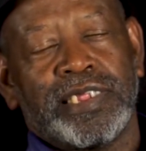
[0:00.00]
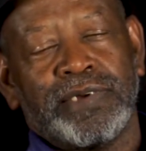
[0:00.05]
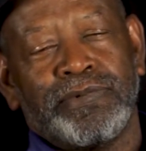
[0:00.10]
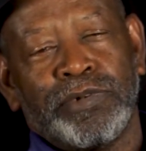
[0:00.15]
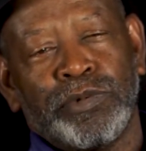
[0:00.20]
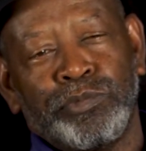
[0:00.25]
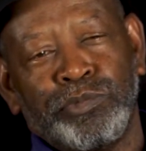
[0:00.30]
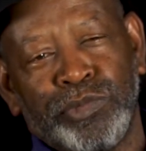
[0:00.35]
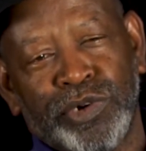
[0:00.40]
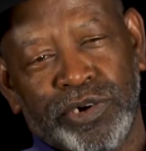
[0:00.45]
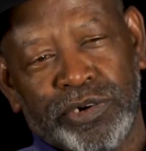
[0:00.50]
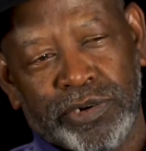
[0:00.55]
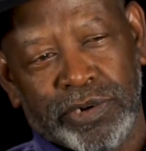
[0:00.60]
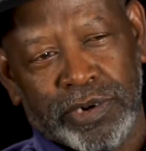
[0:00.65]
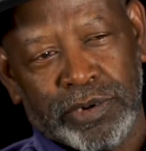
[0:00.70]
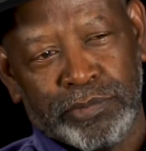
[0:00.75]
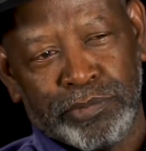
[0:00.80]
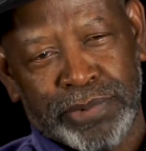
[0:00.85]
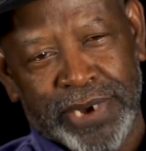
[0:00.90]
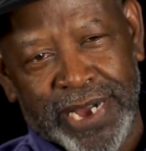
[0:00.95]
of
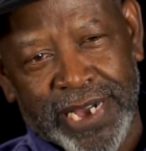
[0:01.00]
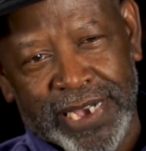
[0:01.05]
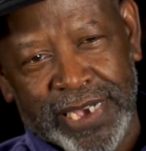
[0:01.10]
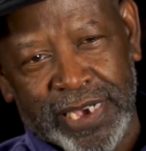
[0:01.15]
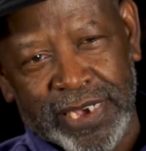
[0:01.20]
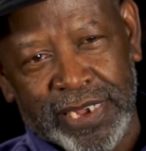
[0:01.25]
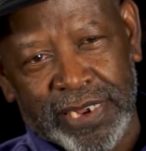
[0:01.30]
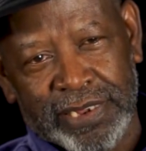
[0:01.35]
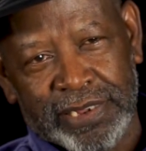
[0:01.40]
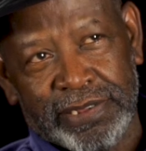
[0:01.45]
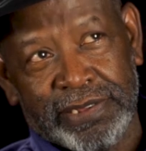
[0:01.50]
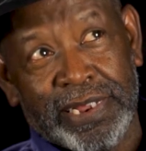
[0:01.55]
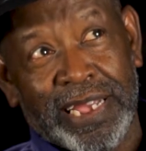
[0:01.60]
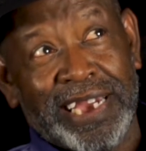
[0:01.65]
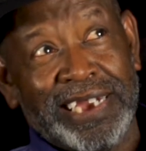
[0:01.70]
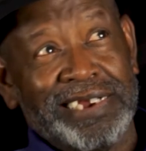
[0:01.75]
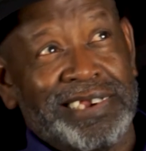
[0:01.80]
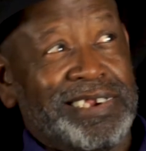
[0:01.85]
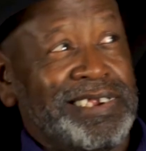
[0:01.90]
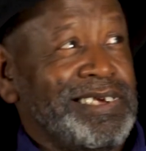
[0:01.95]
America back in
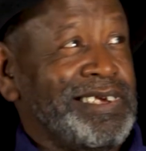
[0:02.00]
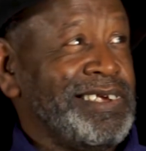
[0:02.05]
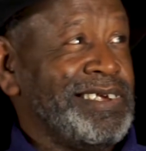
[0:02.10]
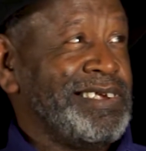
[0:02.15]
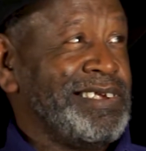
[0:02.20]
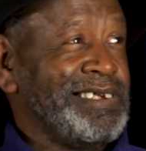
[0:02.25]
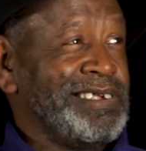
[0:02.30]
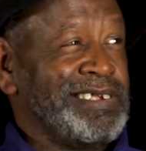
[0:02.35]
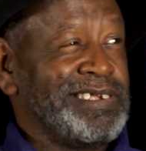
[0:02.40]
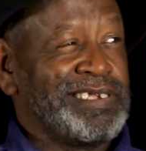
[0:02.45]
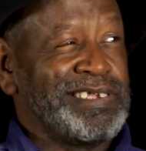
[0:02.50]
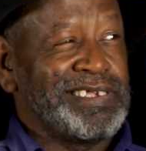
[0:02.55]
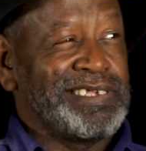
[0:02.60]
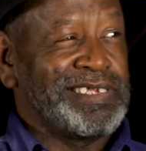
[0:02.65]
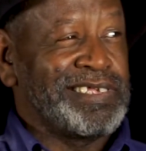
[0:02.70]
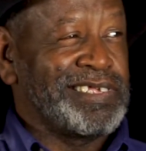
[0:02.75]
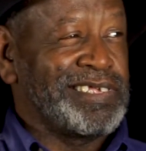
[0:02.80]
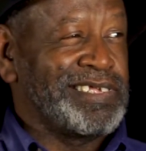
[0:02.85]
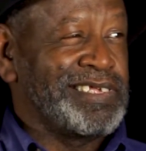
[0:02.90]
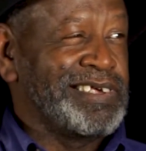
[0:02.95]

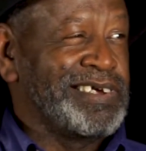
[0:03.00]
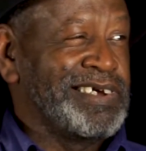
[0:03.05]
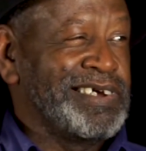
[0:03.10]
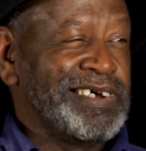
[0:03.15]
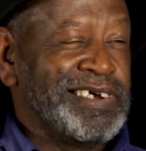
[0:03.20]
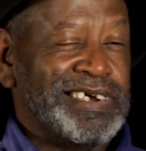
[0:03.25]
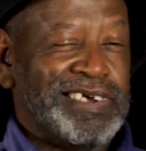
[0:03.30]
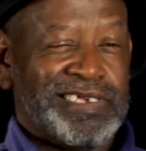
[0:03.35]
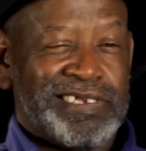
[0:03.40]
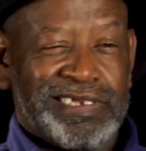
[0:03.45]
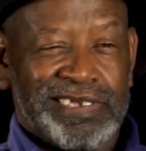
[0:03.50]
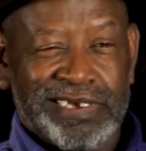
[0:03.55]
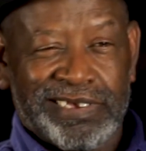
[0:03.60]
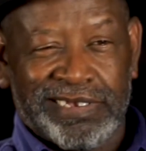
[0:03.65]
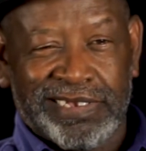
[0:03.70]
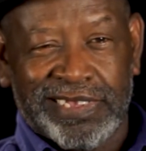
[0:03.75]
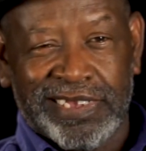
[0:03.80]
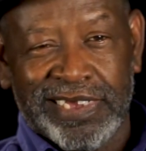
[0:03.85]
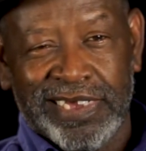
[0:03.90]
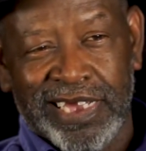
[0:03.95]

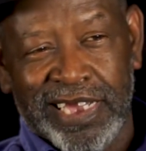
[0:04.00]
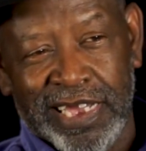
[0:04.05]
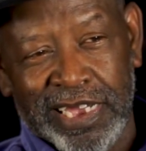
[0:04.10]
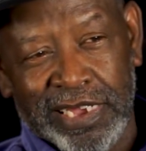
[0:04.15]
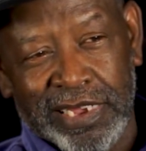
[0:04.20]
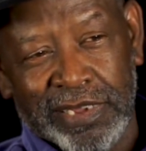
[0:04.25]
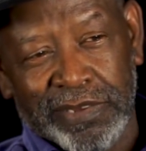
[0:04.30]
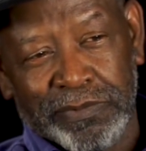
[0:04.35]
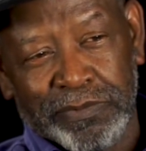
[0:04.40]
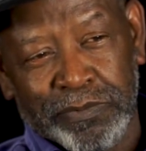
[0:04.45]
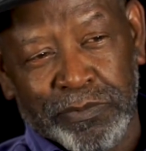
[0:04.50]
1968,